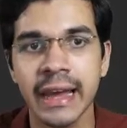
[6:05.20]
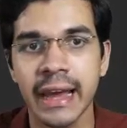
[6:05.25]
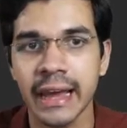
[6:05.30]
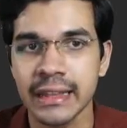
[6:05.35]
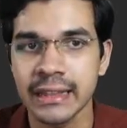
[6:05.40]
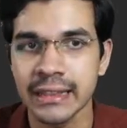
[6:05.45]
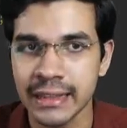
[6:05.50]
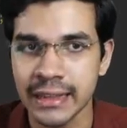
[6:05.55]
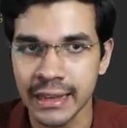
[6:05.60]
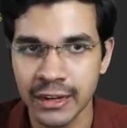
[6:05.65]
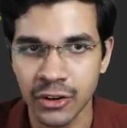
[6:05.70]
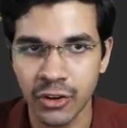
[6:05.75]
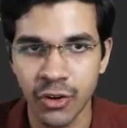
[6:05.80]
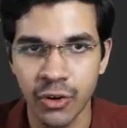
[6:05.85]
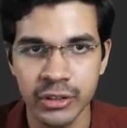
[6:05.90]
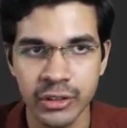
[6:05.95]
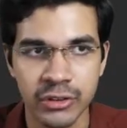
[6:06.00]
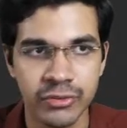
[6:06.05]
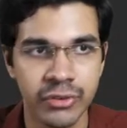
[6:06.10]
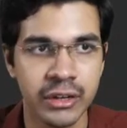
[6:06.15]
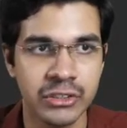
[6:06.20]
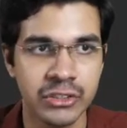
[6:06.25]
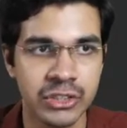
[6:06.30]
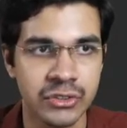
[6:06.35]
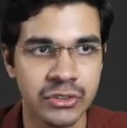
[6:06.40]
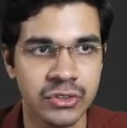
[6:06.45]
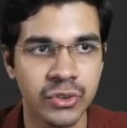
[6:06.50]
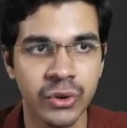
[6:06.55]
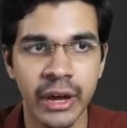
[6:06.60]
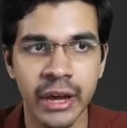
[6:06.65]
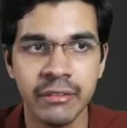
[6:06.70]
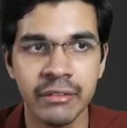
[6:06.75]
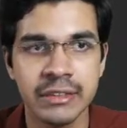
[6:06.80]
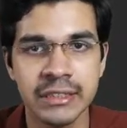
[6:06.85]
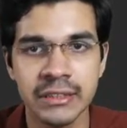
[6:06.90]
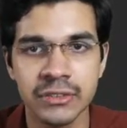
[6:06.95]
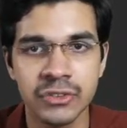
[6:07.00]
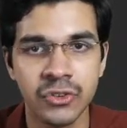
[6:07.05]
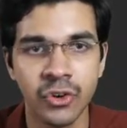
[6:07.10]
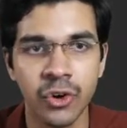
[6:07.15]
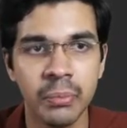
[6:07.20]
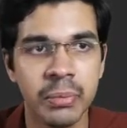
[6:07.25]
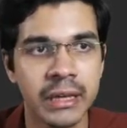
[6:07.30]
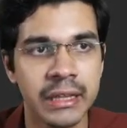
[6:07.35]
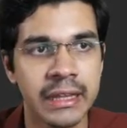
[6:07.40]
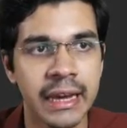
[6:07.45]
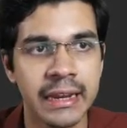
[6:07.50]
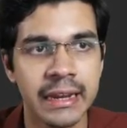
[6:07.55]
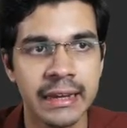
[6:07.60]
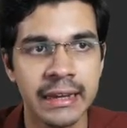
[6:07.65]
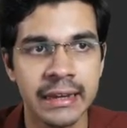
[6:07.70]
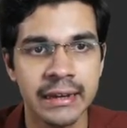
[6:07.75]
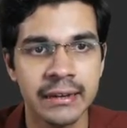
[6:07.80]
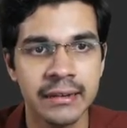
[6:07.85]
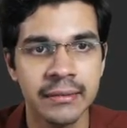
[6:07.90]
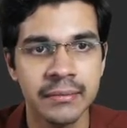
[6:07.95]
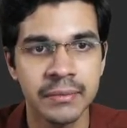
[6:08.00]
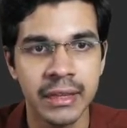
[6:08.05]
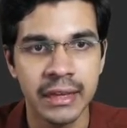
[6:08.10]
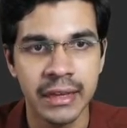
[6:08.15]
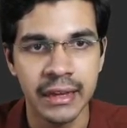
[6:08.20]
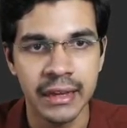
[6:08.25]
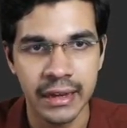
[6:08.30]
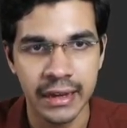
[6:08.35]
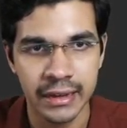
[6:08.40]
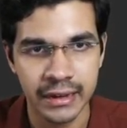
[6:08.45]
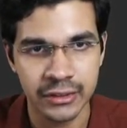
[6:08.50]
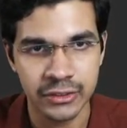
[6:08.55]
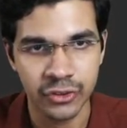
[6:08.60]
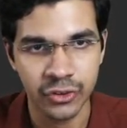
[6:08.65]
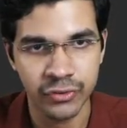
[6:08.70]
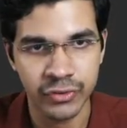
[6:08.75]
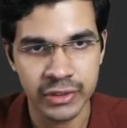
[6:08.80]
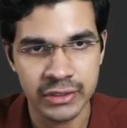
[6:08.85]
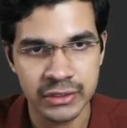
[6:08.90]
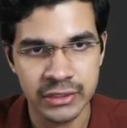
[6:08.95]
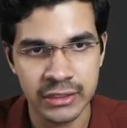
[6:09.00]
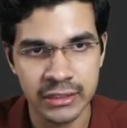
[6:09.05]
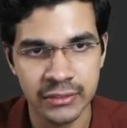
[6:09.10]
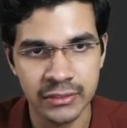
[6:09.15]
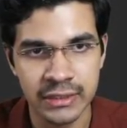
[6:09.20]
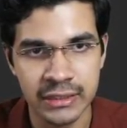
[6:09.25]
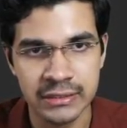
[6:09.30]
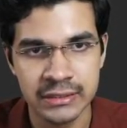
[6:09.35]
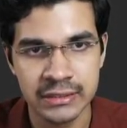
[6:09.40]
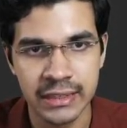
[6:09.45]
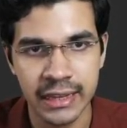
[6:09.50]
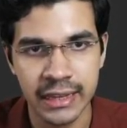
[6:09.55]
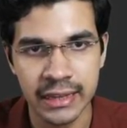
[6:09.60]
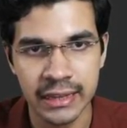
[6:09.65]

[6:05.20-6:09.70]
and then call the function. So I will just copy that here, retrofit service,